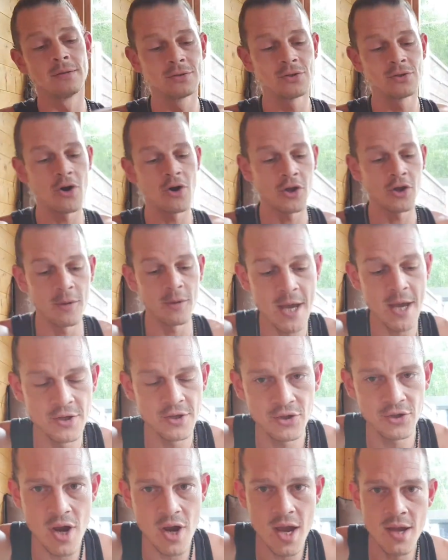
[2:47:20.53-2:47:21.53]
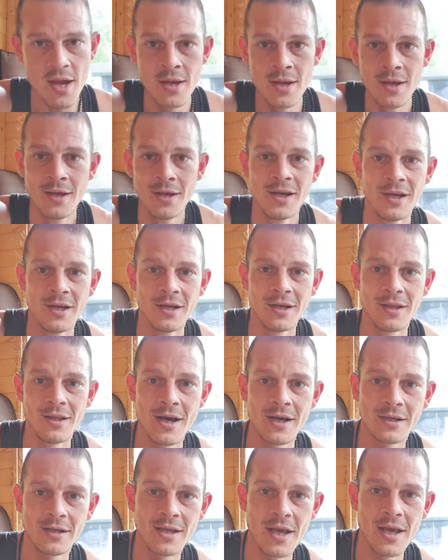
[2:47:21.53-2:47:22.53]
documentary
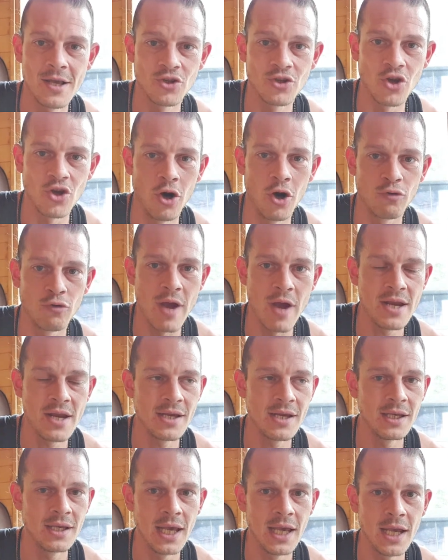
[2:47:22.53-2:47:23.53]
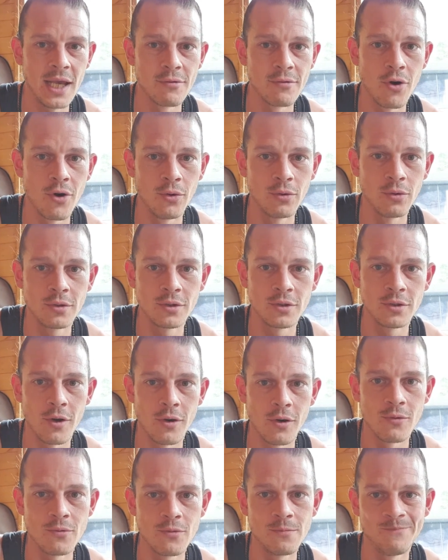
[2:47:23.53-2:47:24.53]
like i say it's already a year old
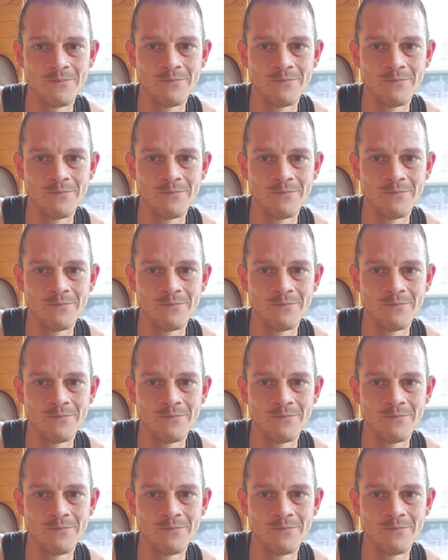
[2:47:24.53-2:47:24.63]
so